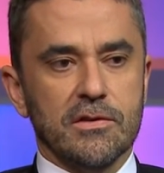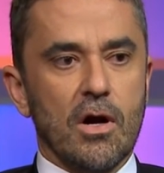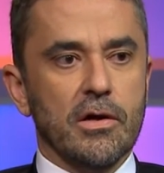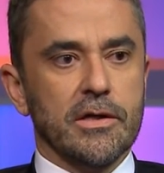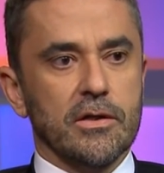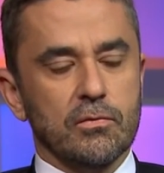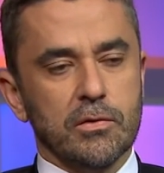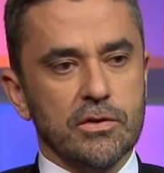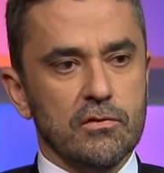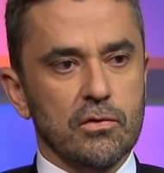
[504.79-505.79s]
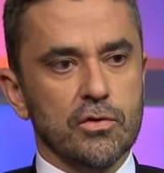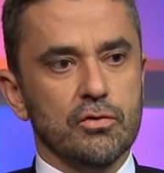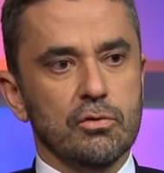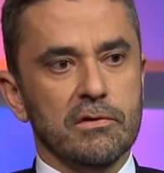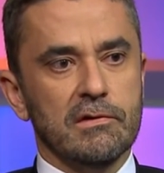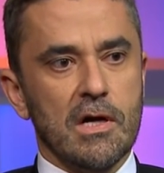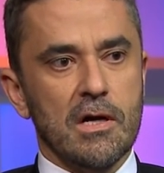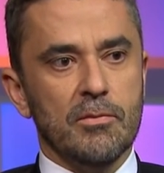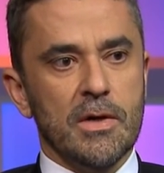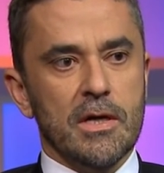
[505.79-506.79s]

target, which is called true Islam.